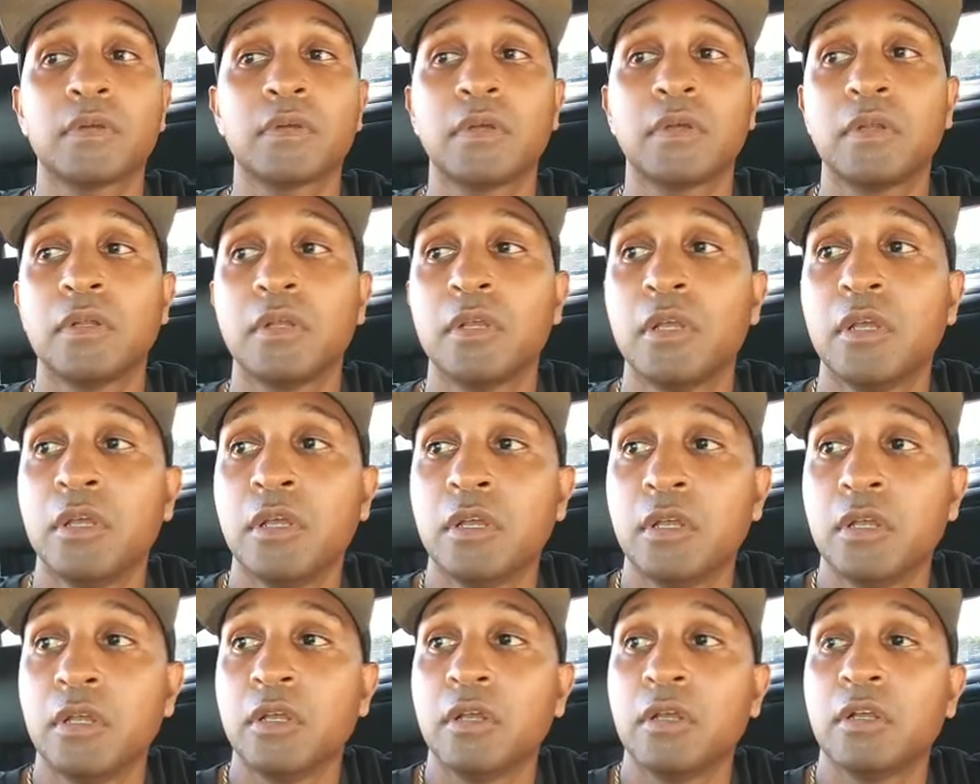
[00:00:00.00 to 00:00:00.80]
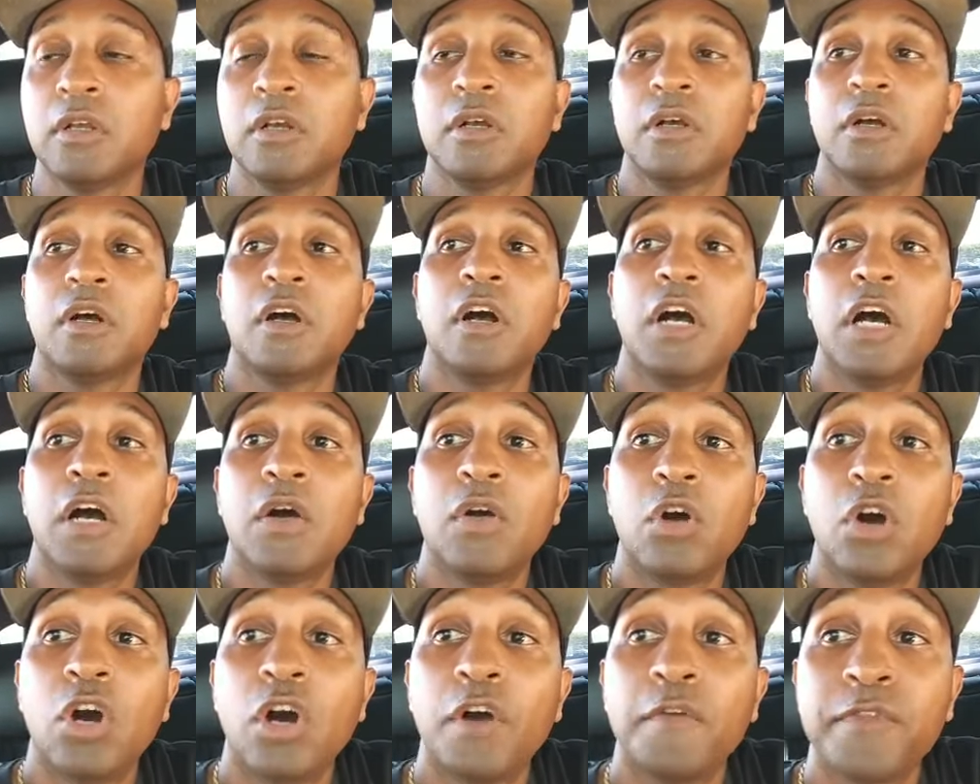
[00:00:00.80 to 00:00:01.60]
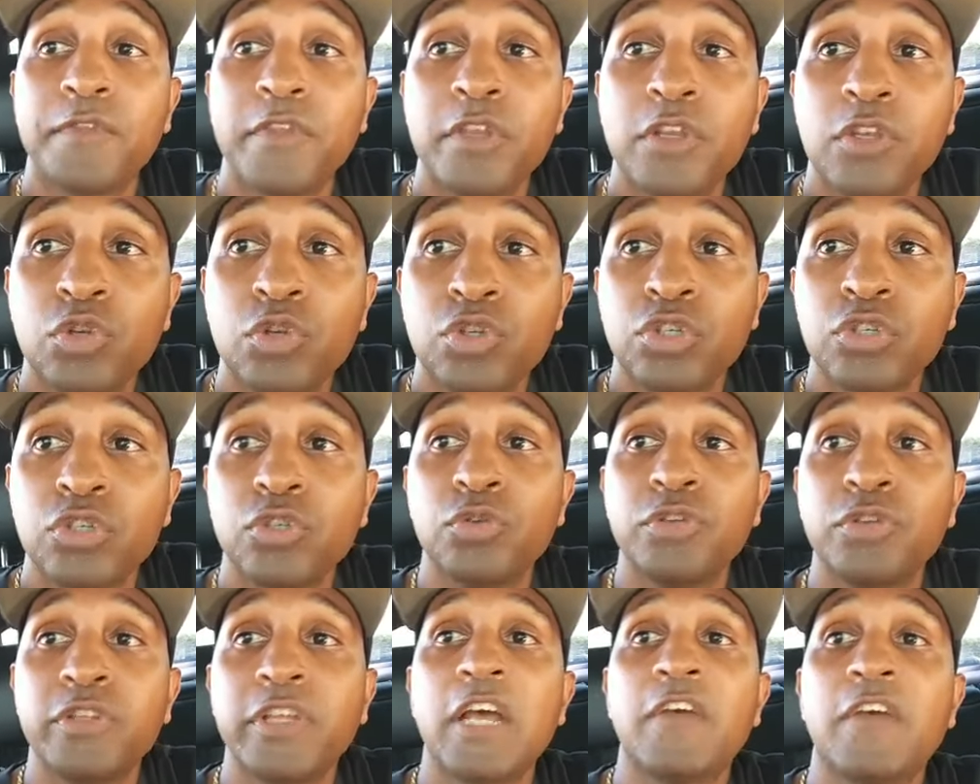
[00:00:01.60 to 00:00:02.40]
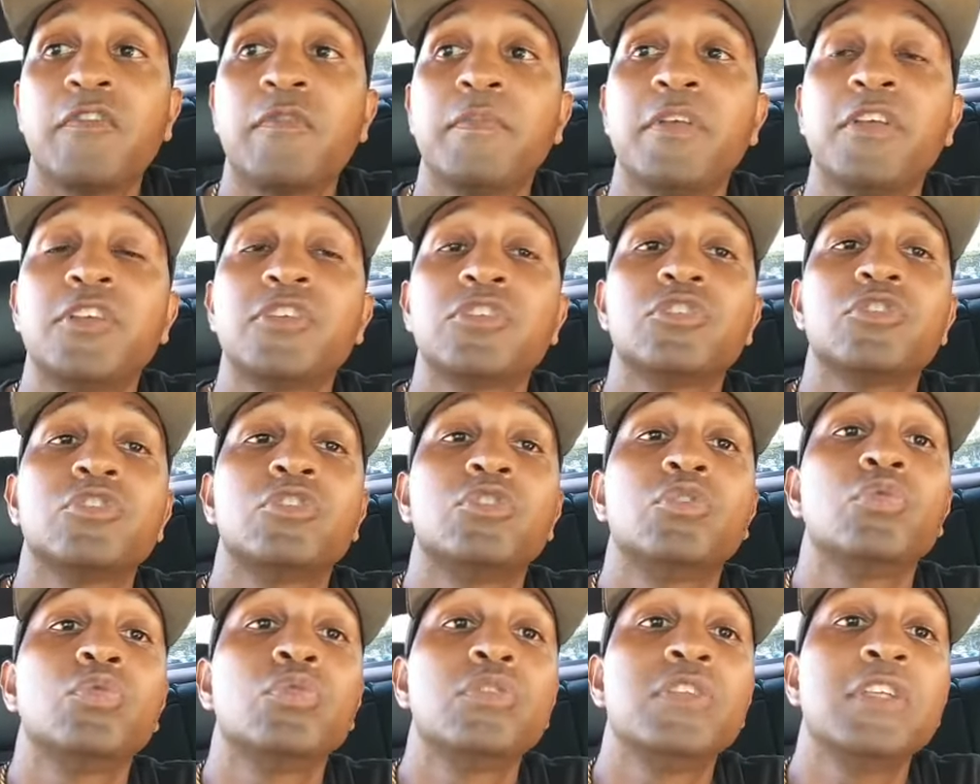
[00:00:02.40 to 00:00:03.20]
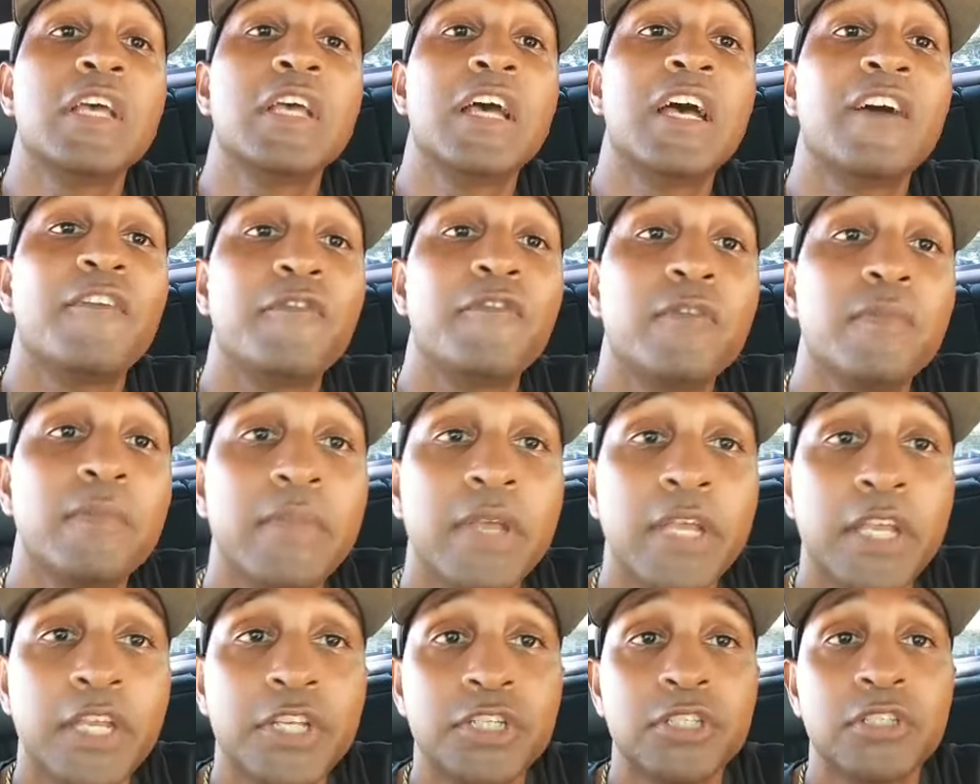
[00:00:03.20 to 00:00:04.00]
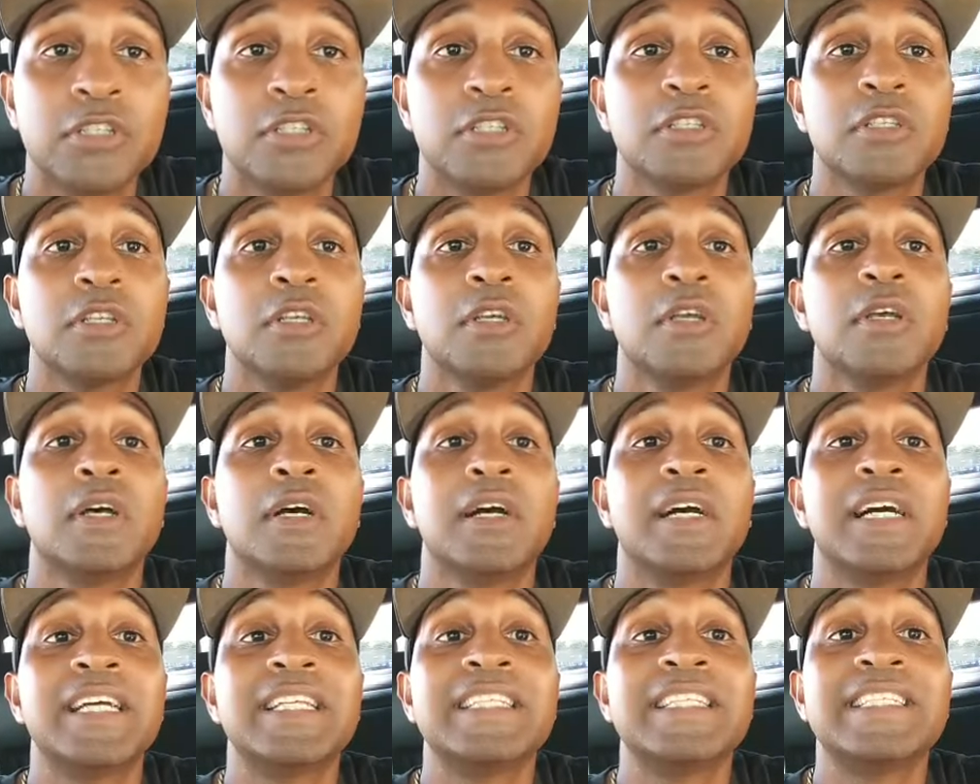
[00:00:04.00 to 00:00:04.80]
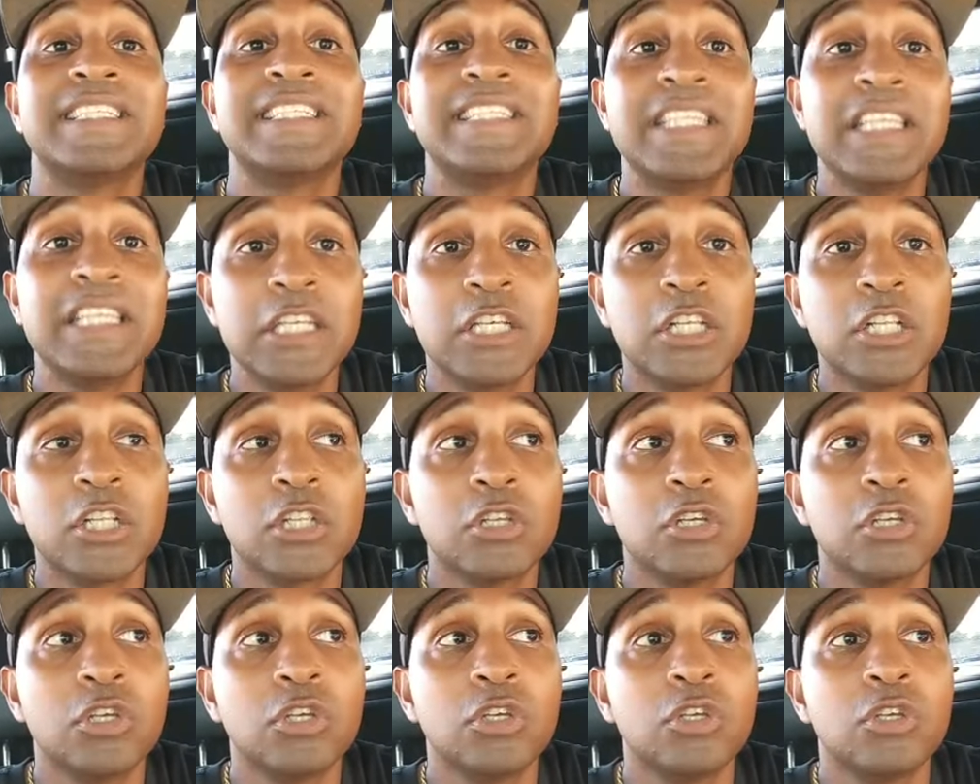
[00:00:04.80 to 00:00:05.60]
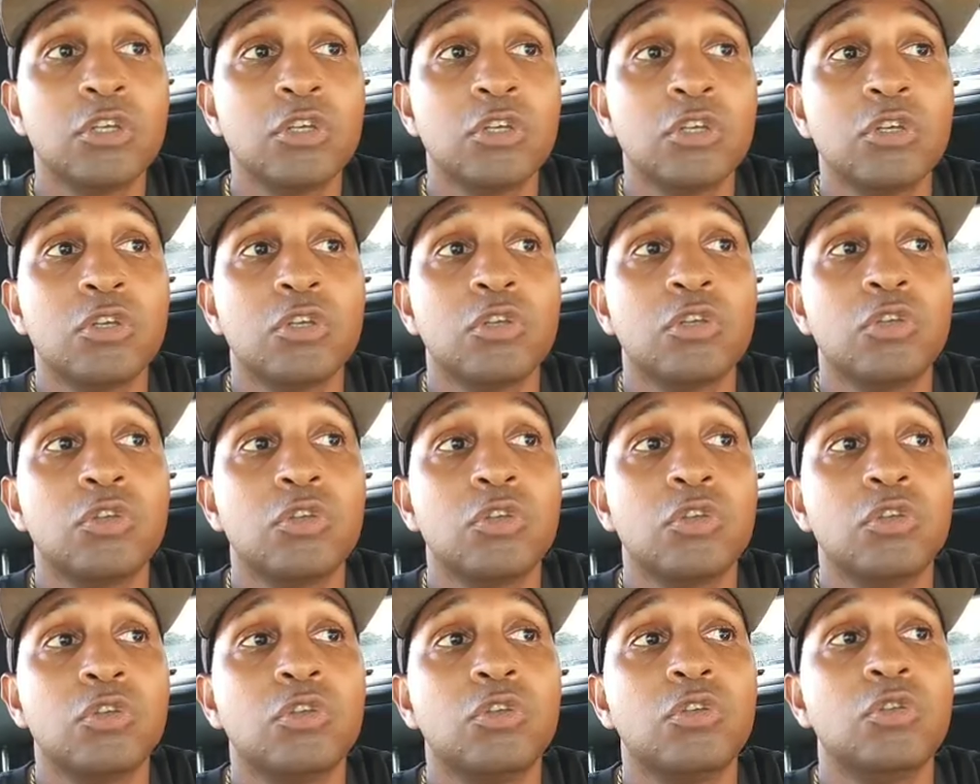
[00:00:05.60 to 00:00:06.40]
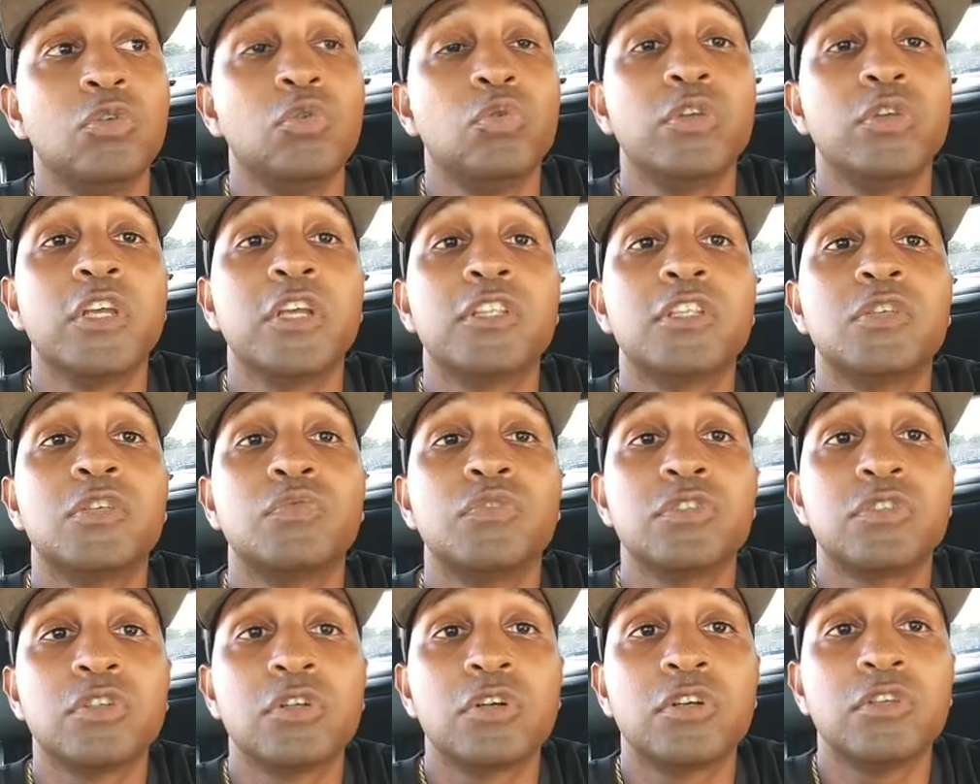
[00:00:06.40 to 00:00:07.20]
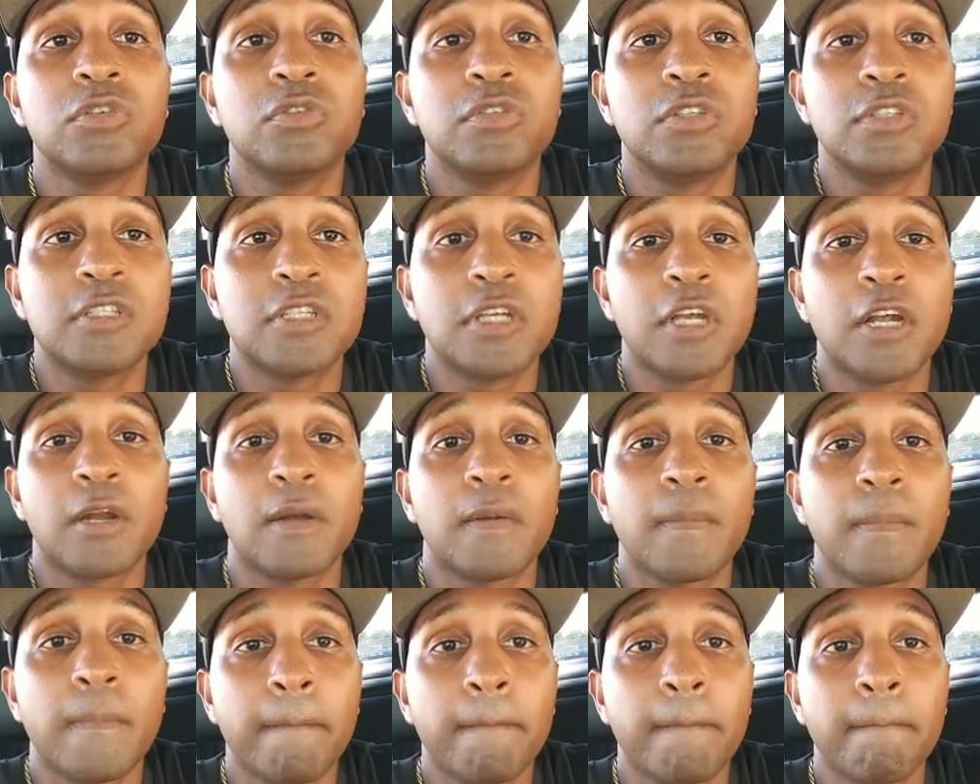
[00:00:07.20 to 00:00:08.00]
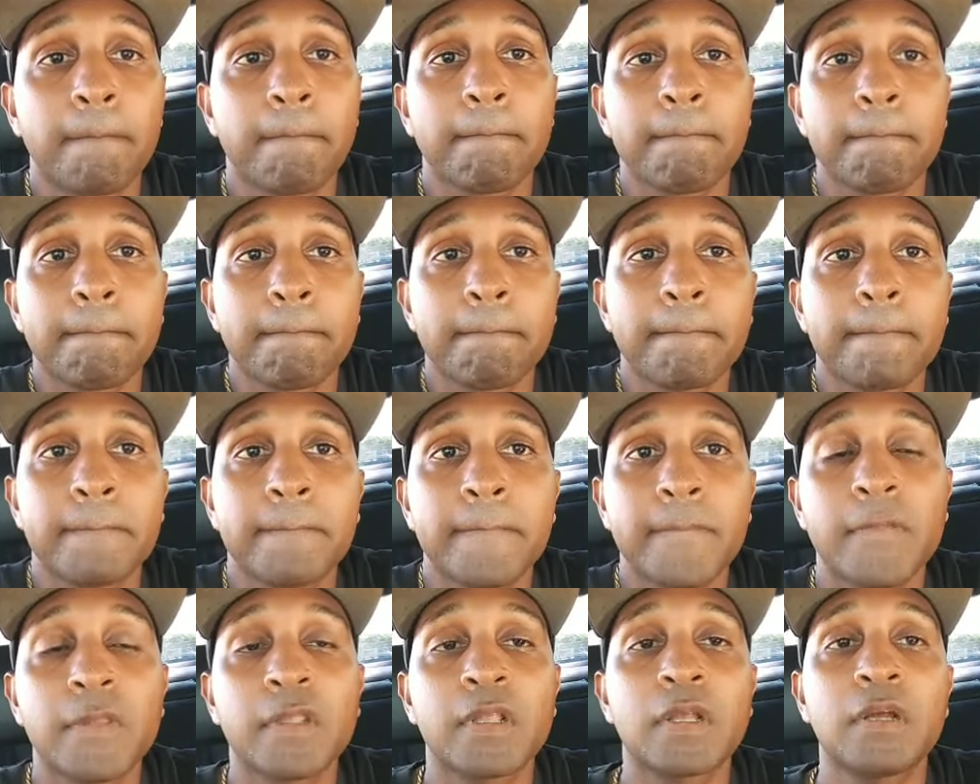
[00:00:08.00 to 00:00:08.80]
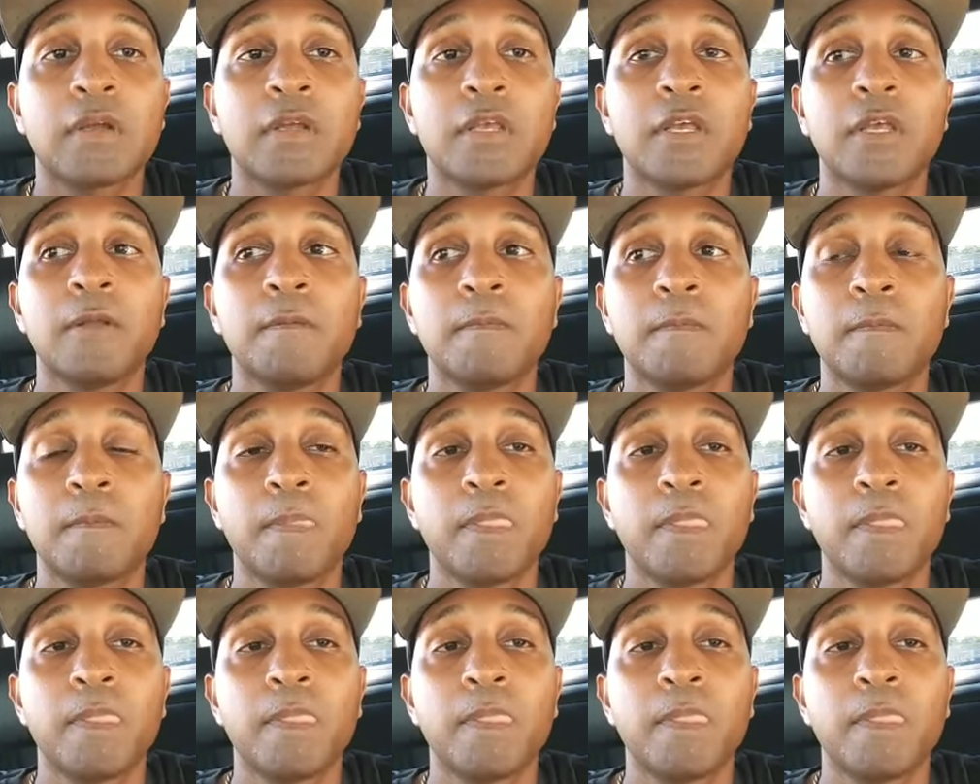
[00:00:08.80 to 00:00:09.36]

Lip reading: All right. How often you should do the affirmations? Do the affirmations until you get the result you desire. Okay?